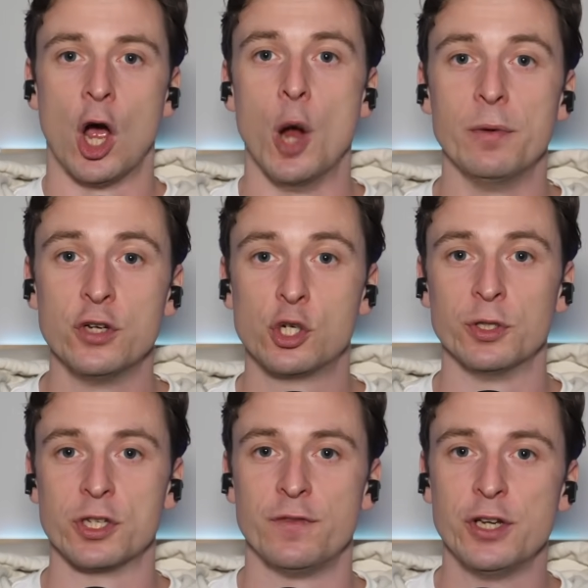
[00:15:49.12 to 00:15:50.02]
I hope you've
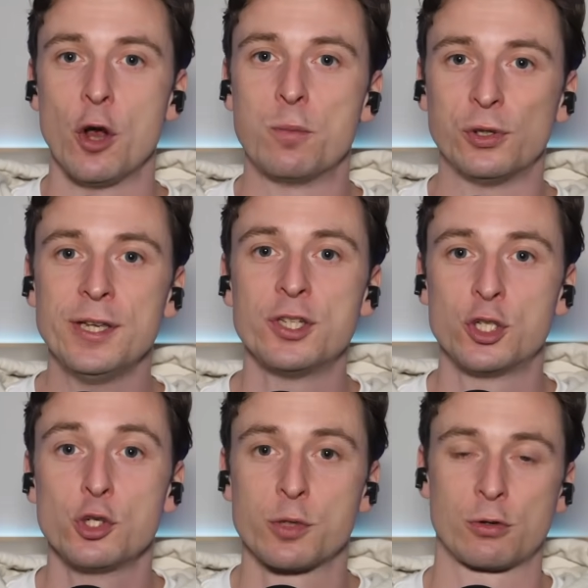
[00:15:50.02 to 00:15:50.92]
enjoyed this video. Please
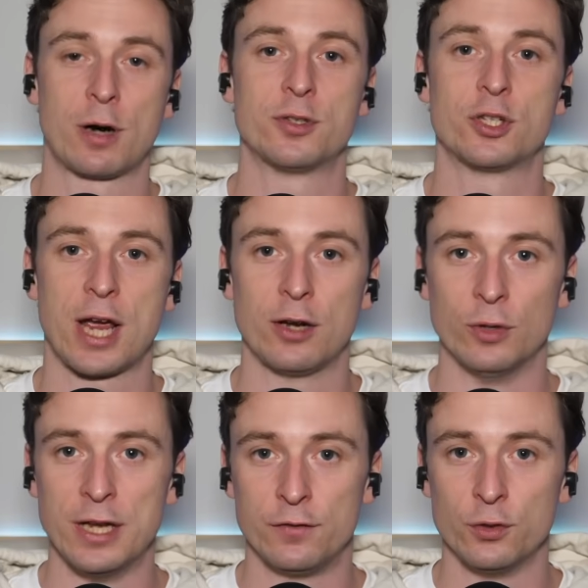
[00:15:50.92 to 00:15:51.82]
do subscribe to the
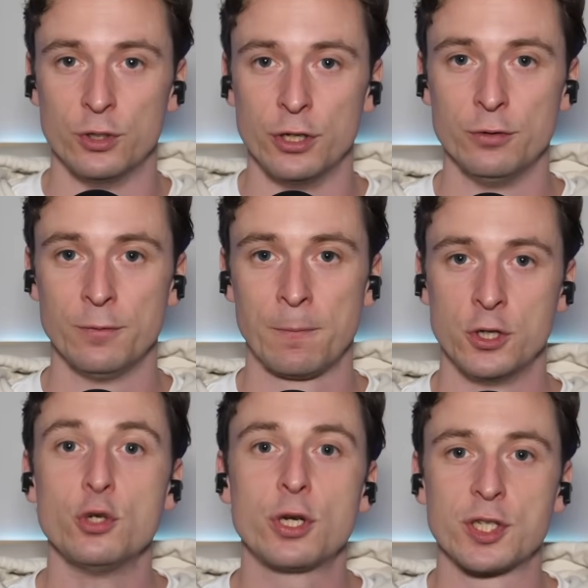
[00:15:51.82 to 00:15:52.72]
channel if you're new.
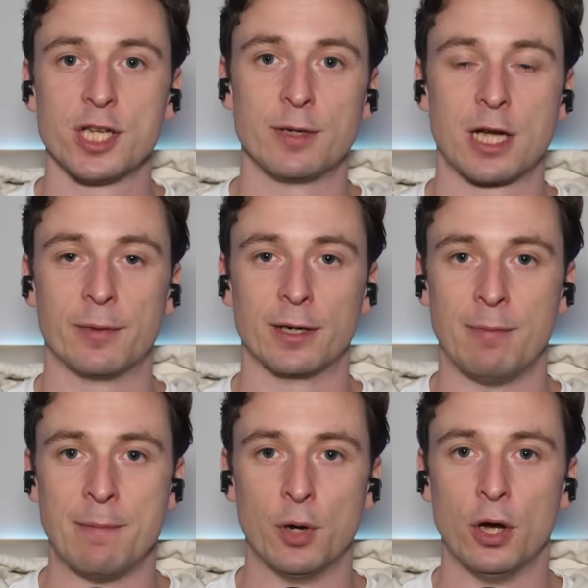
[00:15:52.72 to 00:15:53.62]
Do consider becoming a
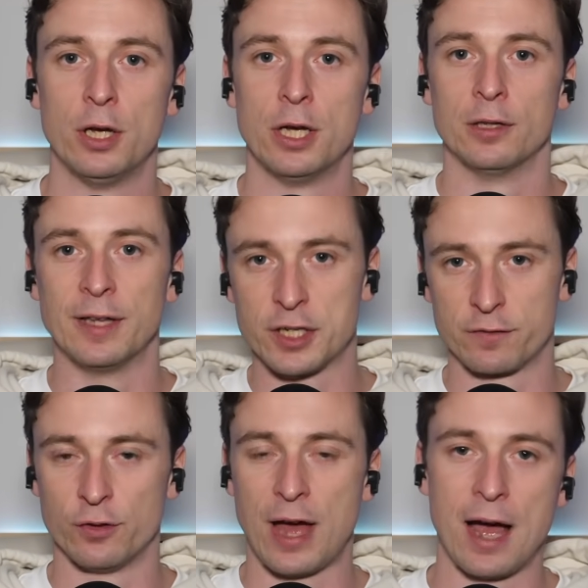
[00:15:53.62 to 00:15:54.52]
member. Links
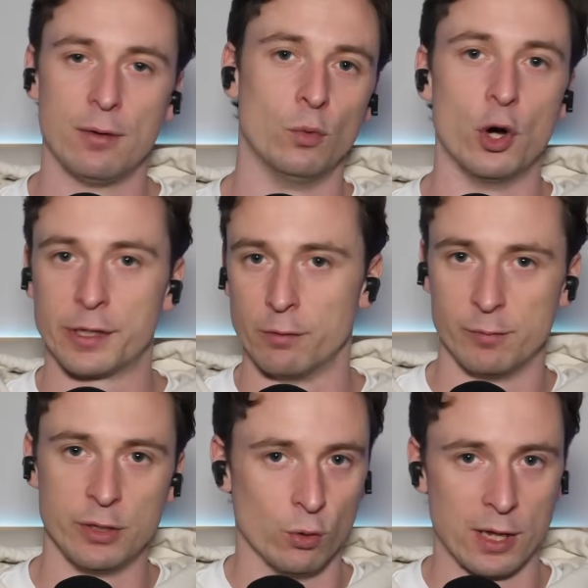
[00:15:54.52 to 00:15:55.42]
for that, working
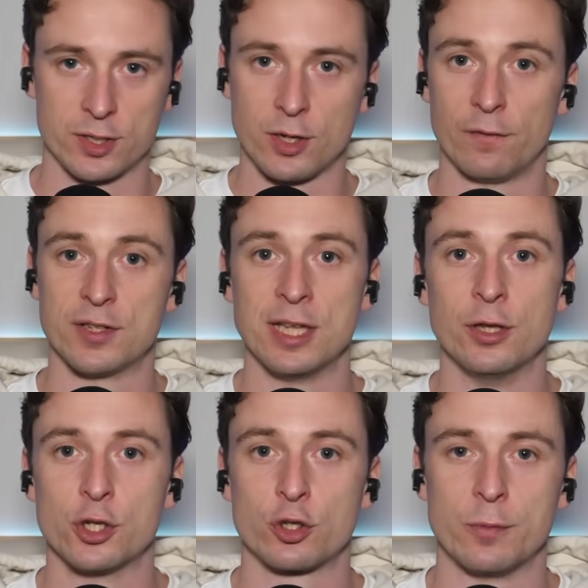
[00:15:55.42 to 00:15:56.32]
with me, all that stuff, it's in
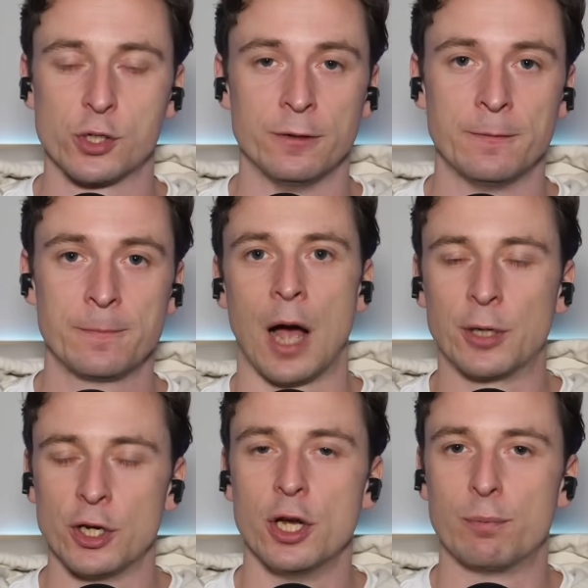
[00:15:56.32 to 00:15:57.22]
the description. I'm
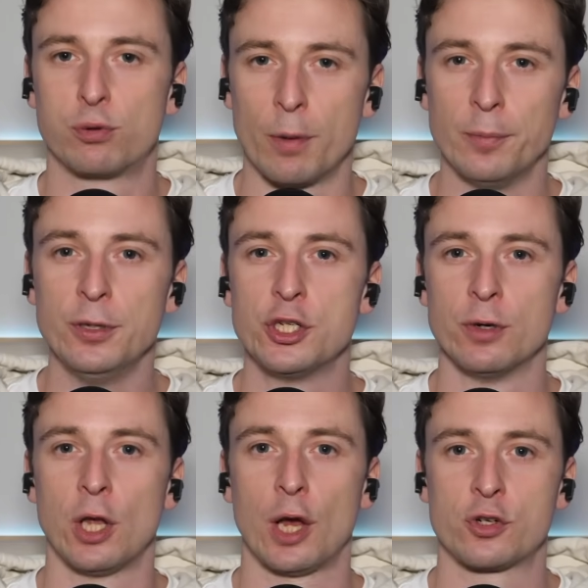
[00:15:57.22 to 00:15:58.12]
going to probably
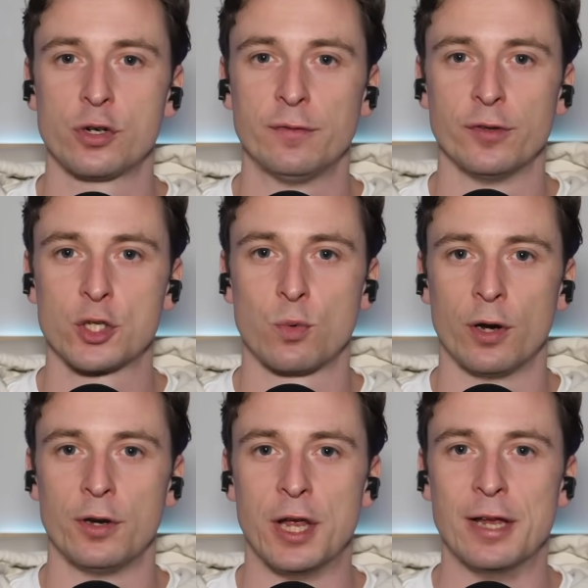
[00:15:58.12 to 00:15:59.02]
do a live stream for this
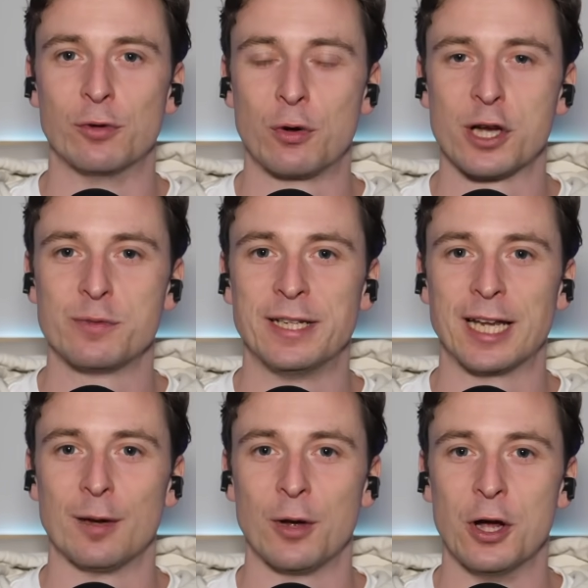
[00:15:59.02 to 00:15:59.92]
one. It requires me to
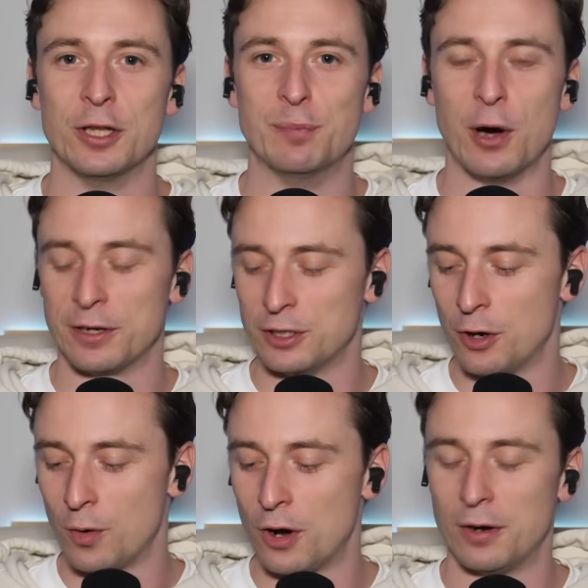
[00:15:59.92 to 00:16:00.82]
get up early, but you
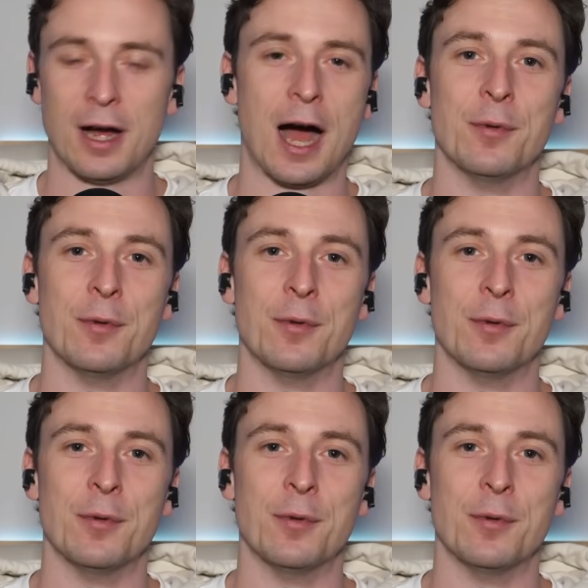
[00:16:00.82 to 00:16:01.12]
know what?